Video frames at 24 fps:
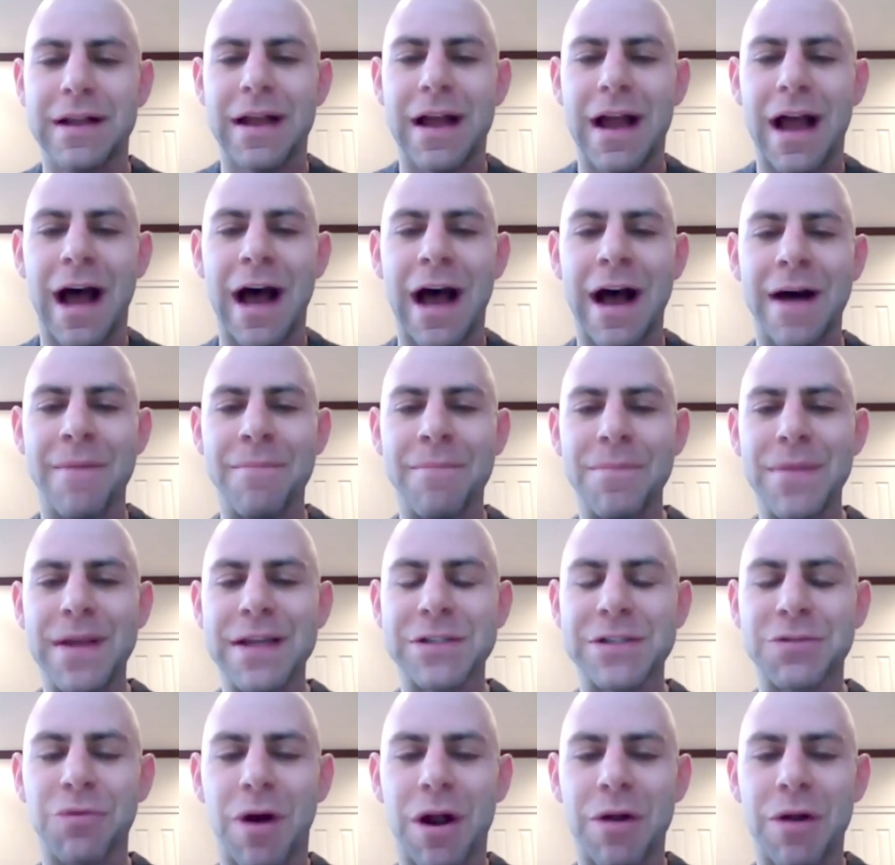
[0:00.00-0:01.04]
is one where I
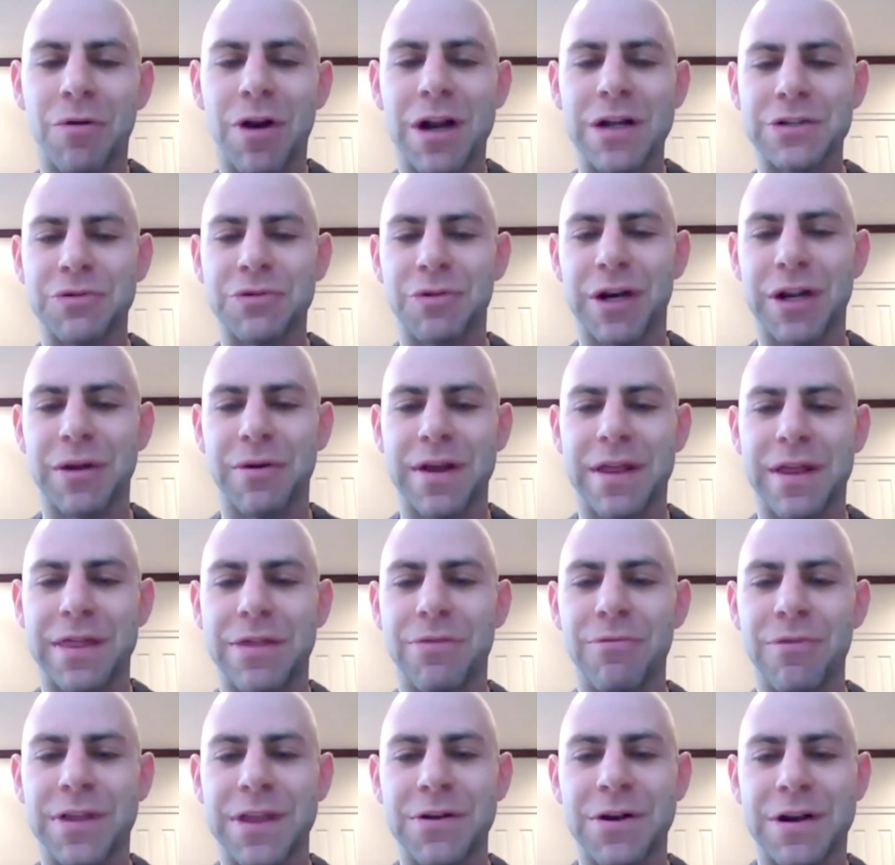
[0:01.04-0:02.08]
was working with
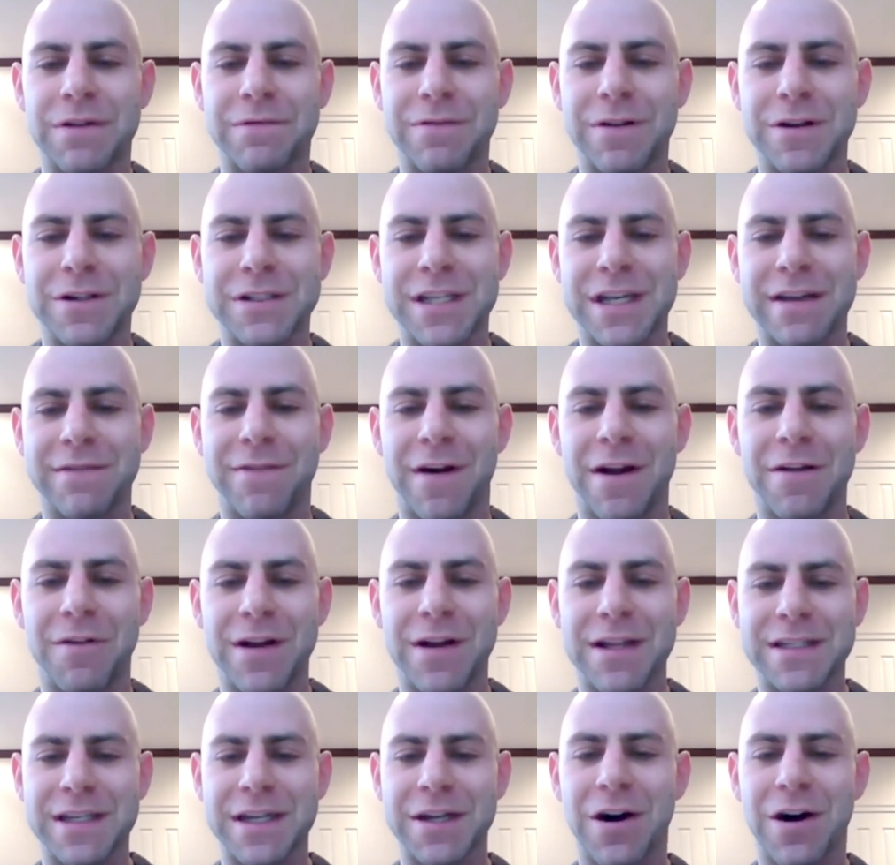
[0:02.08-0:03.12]
university fundraising
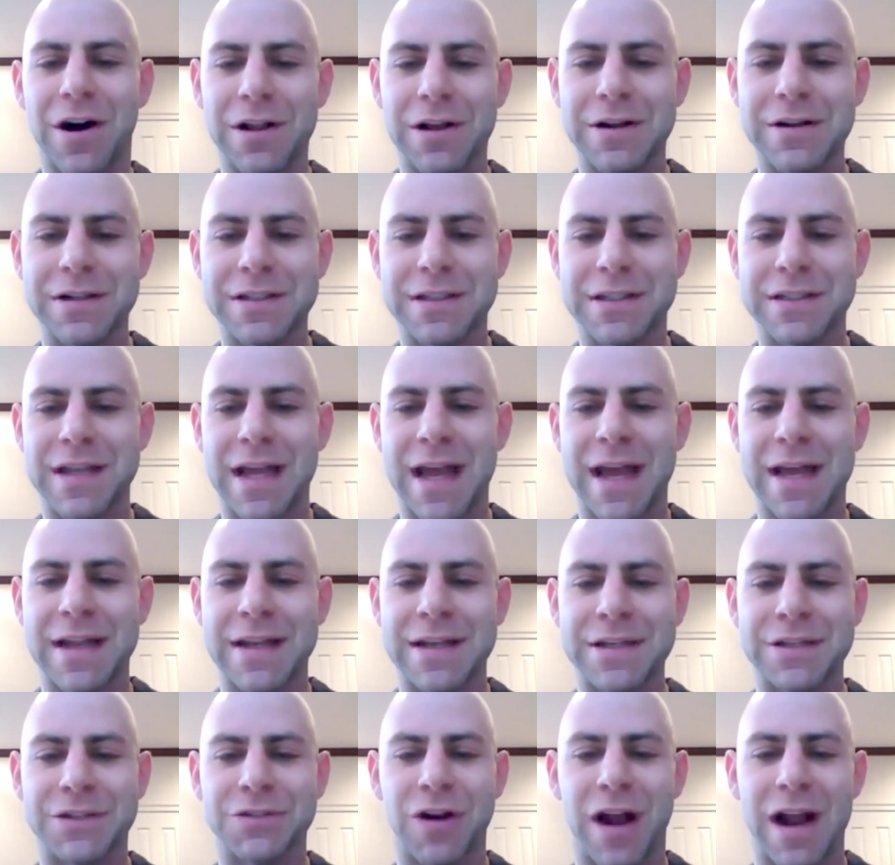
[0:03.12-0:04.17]
callers and trying to
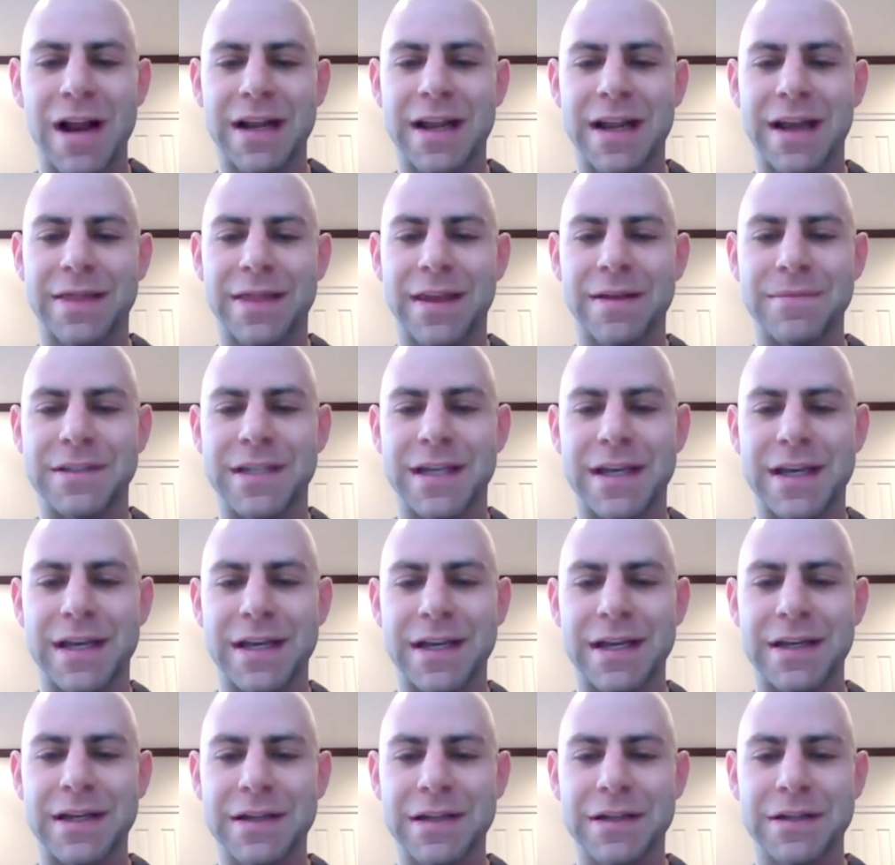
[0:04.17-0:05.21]
get them
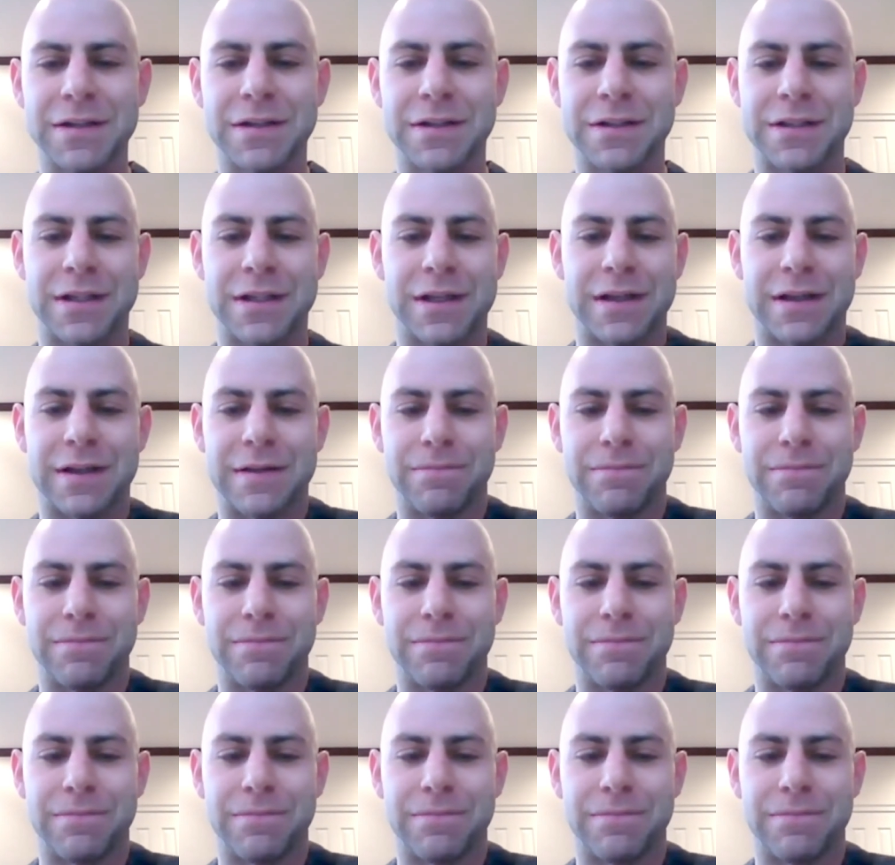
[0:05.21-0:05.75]
to